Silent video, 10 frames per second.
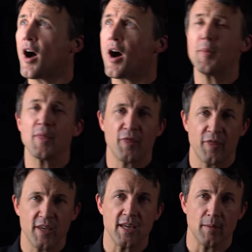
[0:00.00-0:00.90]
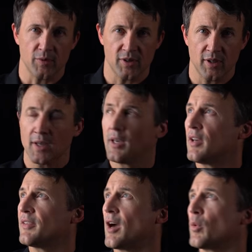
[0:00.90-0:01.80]
common themes
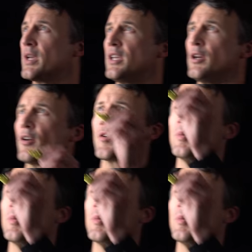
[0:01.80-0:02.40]
that we hear